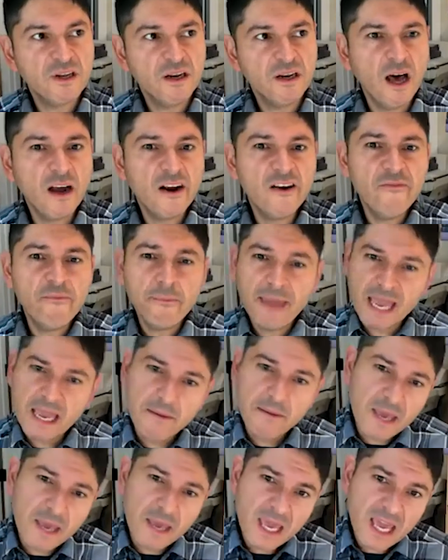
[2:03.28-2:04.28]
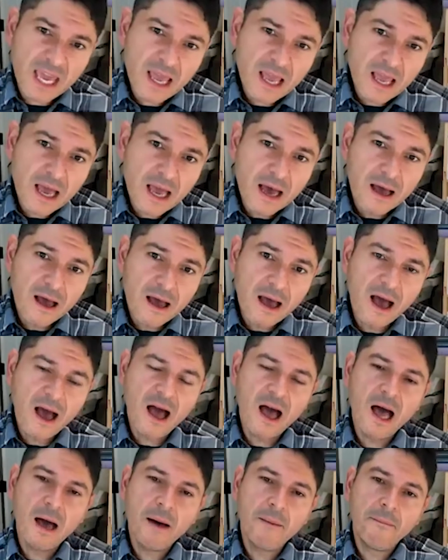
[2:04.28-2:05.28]
a lot of maybe,
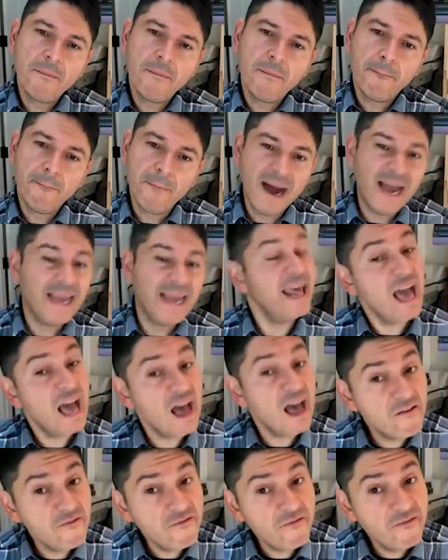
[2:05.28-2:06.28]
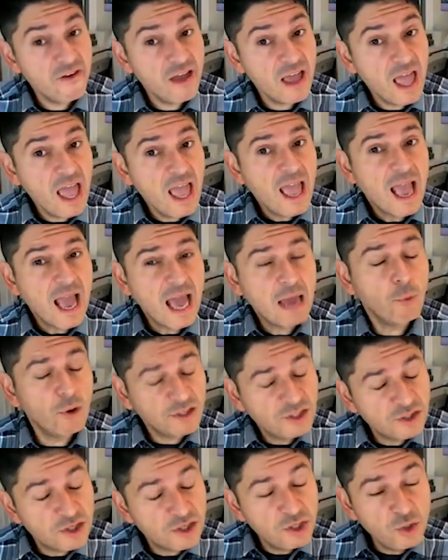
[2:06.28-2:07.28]
might have. And
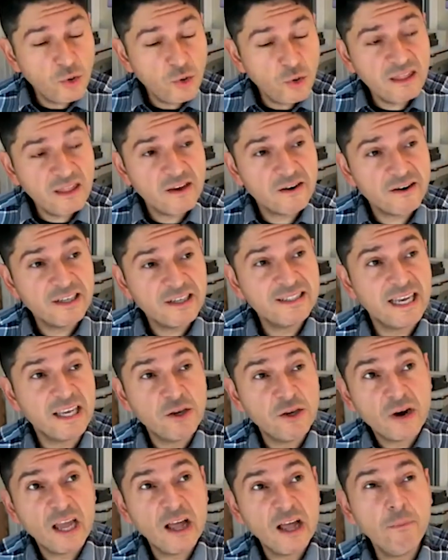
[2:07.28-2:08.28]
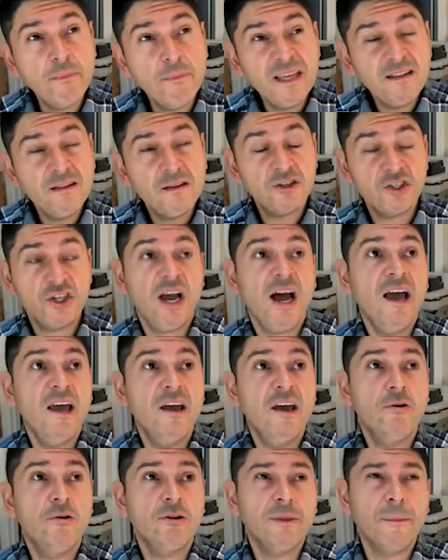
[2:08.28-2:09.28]
what you're doing there is that you're helping the
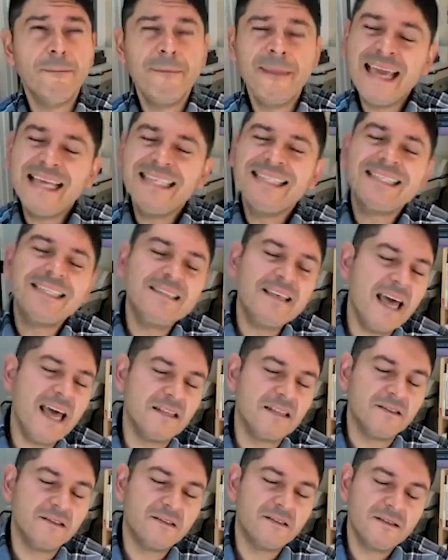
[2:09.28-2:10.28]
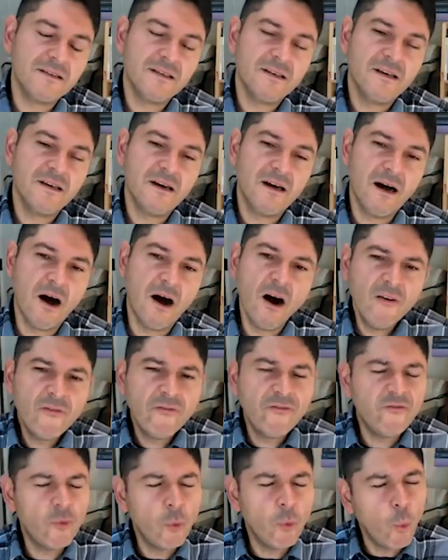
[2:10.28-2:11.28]
child make sense
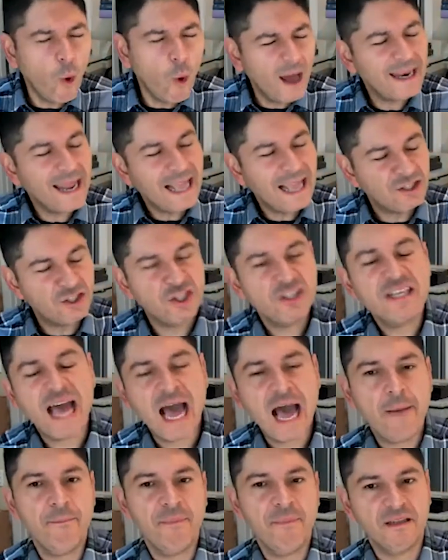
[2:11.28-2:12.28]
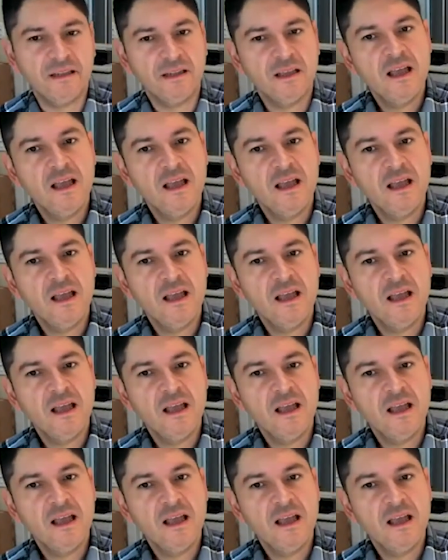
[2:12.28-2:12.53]
of what just happened.